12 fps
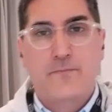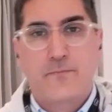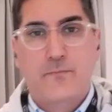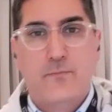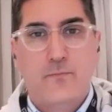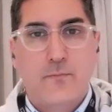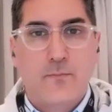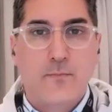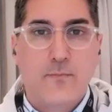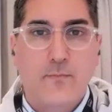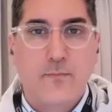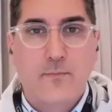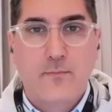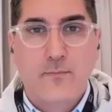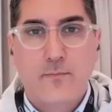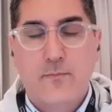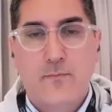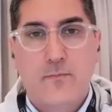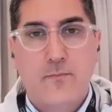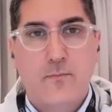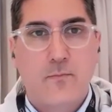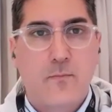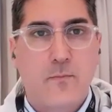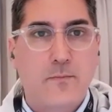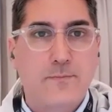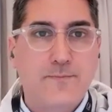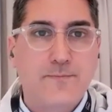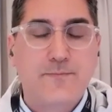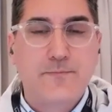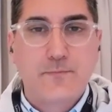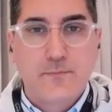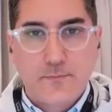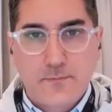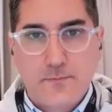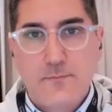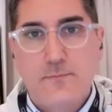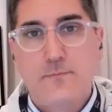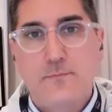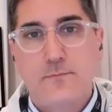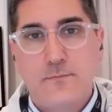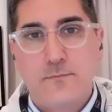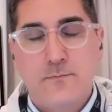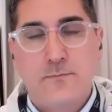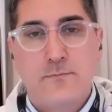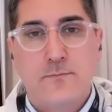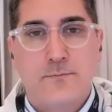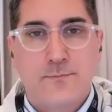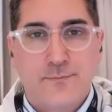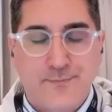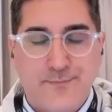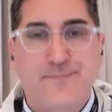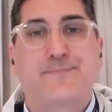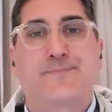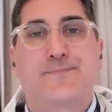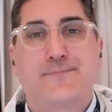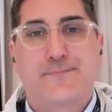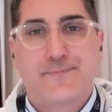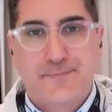No words are spoken by the person on screen.